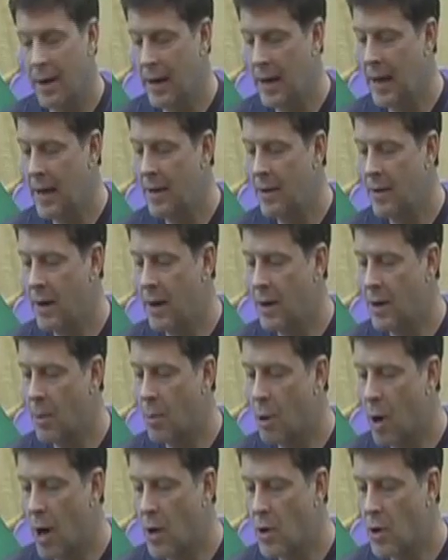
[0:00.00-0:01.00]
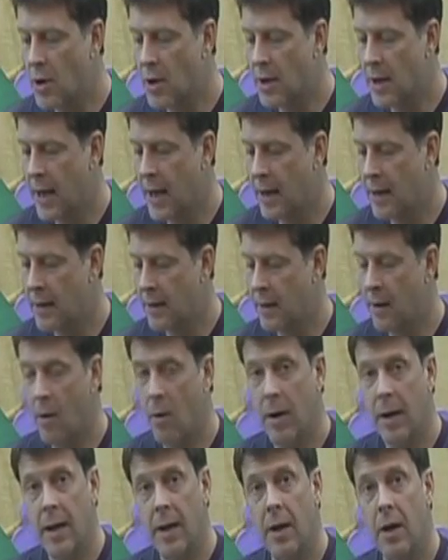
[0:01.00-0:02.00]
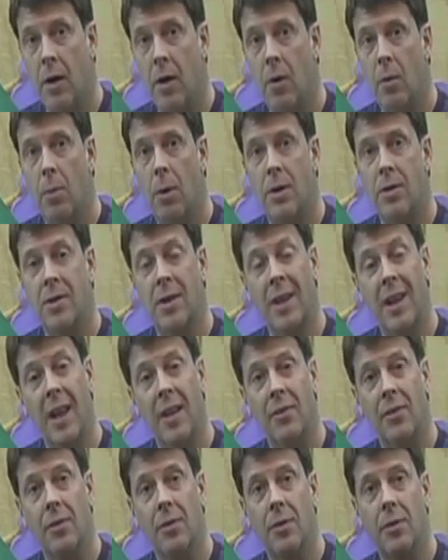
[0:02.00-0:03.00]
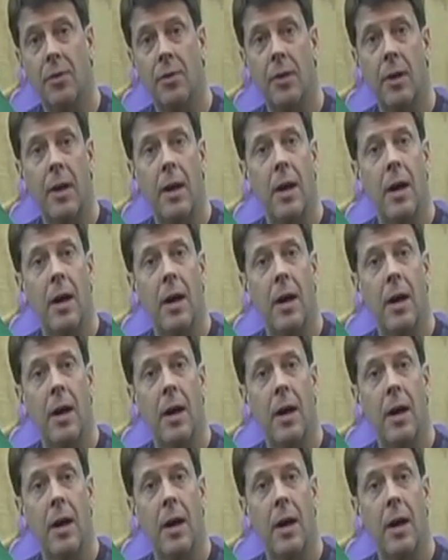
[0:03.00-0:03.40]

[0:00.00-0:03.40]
in the projects that are in here, plus the lessons,